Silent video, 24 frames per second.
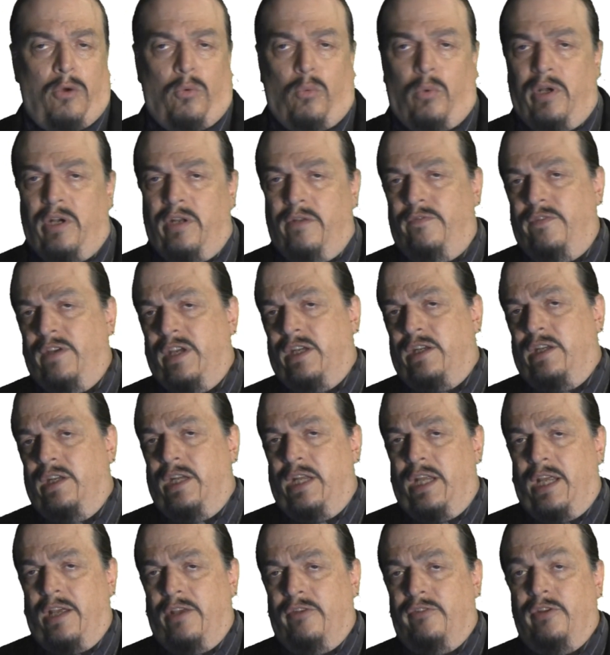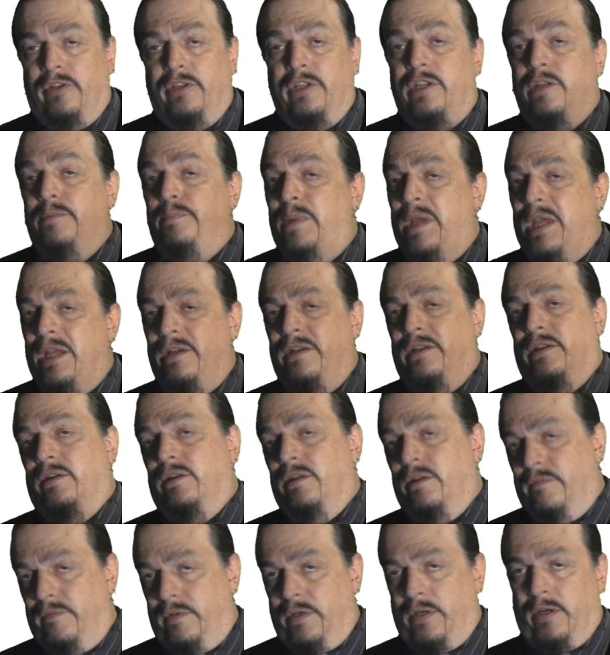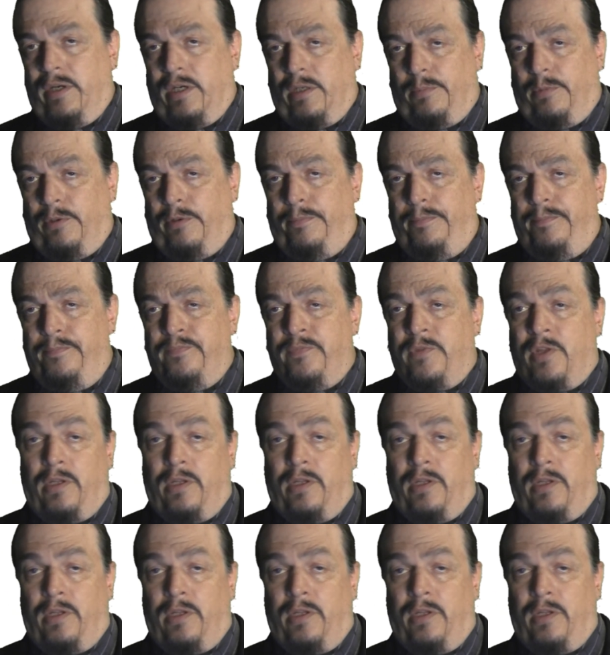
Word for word: what effect it has on the dependent variable.